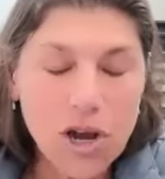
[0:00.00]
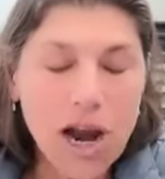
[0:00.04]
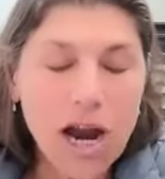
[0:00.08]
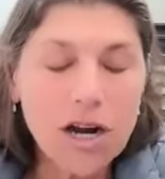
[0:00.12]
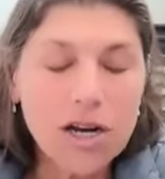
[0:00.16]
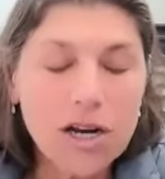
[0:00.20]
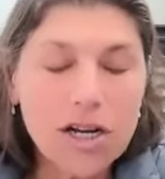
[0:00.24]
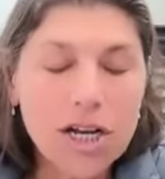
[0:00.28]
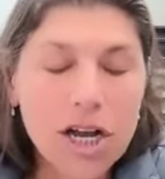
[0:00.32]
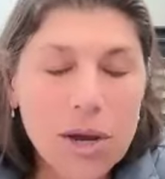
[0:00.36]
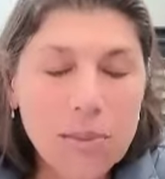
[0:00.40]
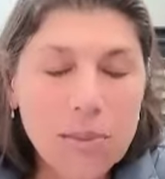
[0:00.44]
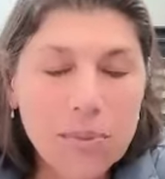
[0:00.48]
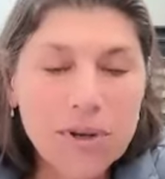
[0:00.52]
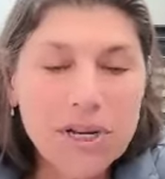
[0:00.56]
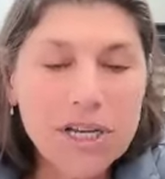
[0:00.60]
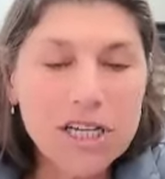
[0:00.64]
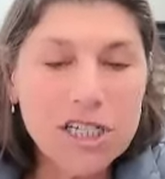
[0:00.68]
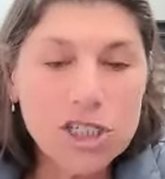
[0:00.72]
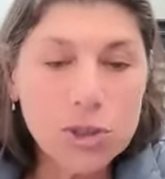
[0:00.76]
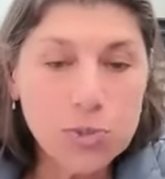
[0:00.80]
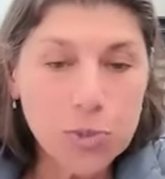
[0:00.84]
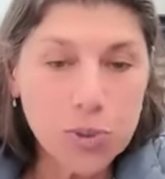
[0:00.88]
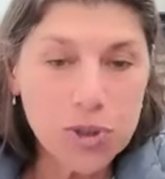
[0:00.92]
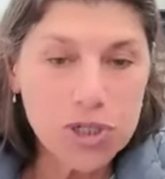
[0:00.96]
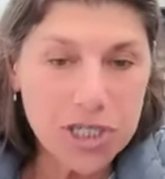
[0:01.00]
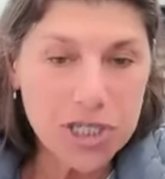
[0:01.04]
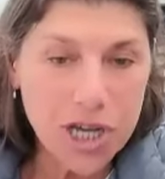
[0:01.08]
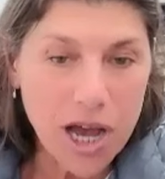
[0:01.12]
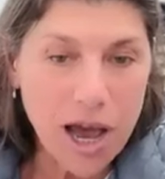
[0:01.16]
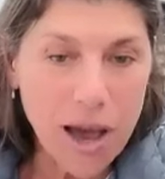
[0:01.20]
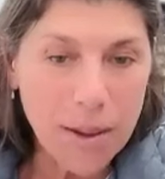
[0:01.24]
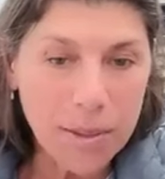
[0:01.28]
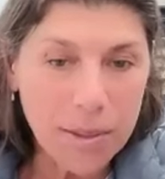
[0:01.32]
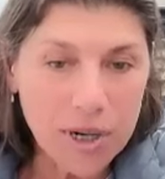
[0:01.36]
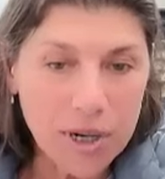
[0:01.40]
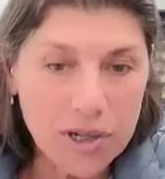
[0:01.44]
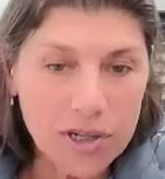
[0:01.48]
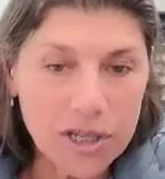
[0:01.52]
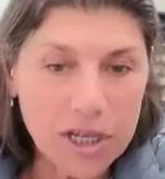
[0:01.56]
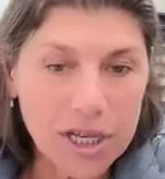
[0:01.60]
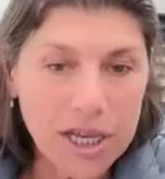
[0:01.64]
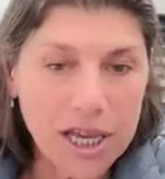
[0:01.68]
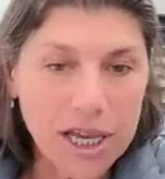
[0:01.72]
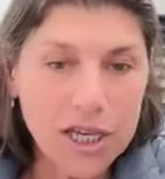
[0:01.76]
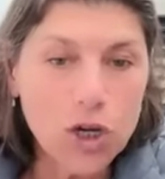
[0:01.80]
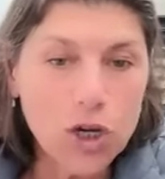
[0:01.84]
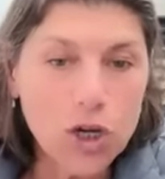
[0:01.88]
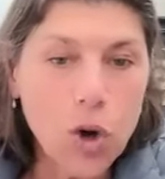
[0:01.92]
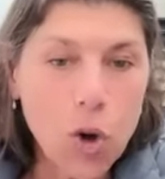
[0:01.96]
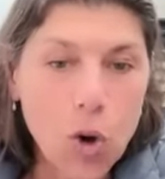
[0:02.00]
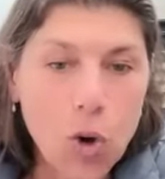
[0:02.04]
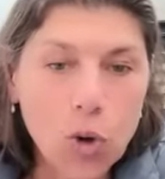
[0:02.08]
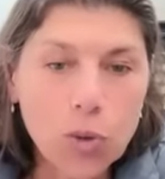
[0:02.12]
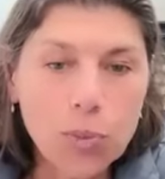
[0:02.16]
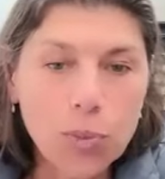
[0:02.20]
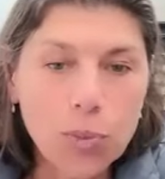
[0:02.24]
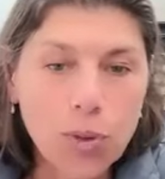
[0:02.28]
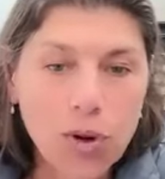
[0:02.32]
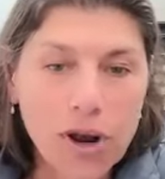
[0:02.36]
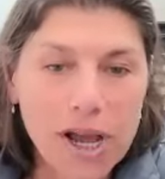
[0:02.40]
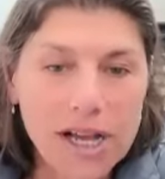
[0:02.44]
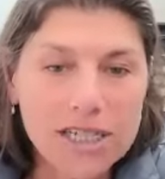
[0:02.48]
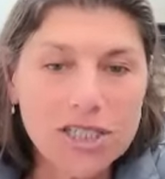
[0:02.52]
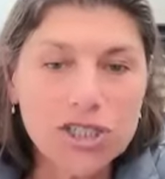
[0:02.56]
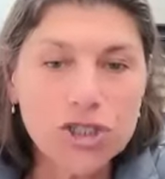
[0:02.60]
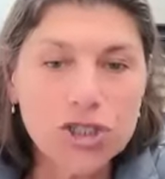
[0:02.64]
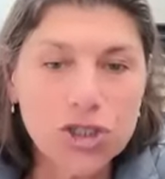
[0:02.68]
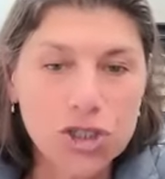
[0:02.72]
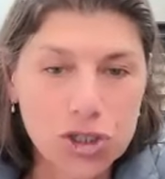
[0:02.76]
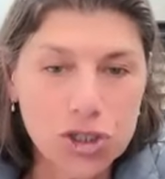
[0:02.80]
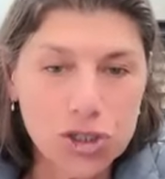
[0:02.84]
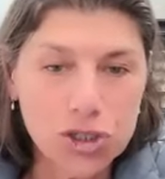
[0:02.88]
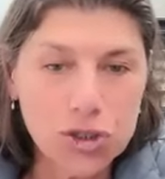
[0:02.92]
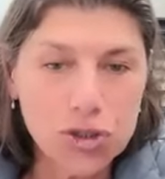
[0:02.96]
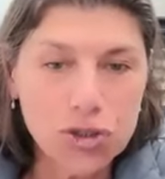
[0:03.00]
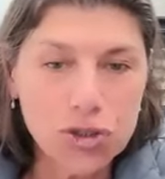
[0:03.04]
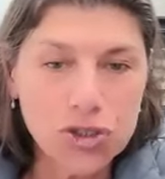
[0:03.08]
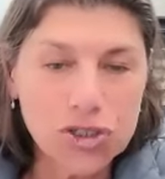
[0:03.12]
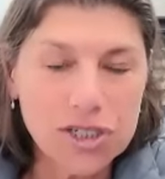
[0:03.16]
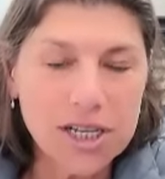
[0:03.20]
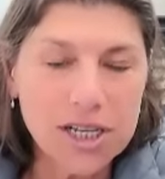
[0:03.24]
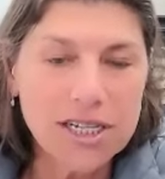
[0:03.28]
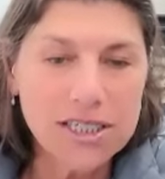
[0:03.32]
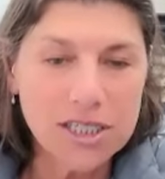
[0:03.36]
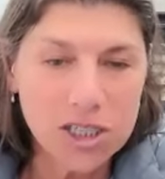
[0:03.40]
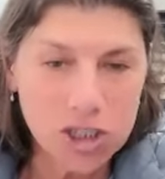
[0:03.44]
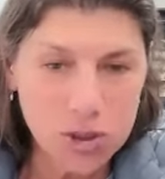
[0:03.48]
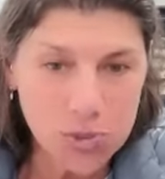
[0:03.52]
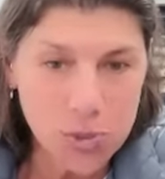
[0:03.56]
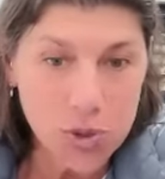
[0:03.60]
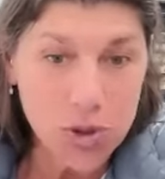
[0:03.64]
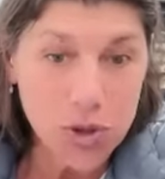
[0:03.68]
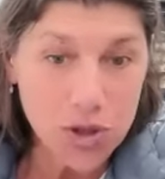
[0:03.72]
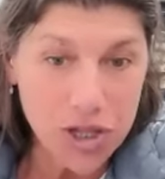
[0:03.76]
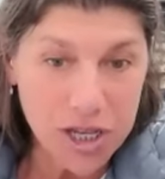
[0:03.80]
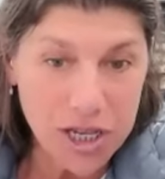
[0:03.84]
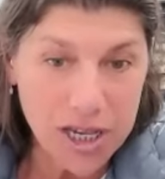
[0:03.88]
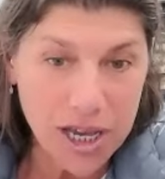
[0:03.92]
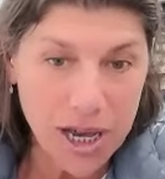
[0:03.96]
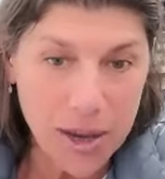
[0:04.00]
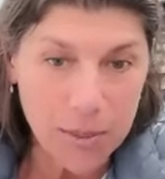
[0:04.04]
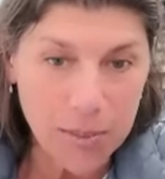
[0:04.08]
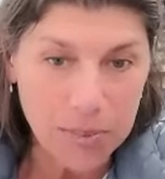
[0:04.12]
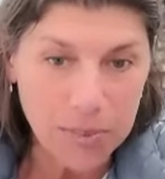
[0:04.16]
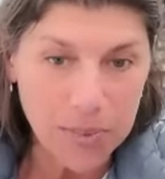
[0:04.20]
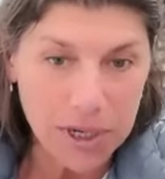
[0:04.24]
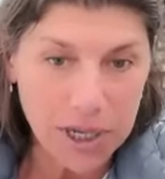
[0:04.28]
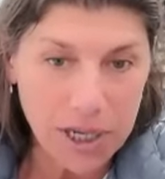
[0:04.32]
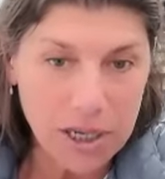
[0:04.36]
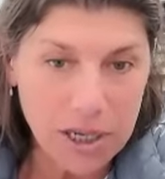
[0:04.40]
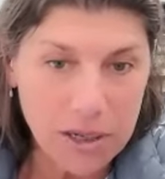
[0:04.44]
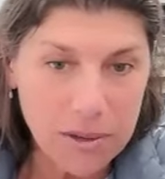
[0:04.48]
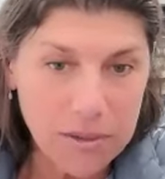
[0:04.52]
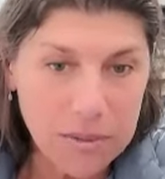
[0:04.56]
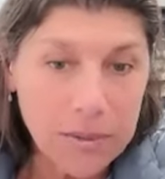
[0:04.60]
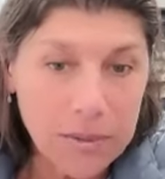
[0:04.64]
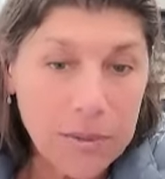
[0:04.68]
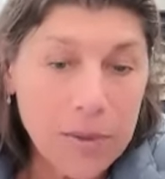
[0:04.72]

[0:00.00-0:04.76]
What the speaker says: our company is predominantly a cold pressed juice and smoothie company.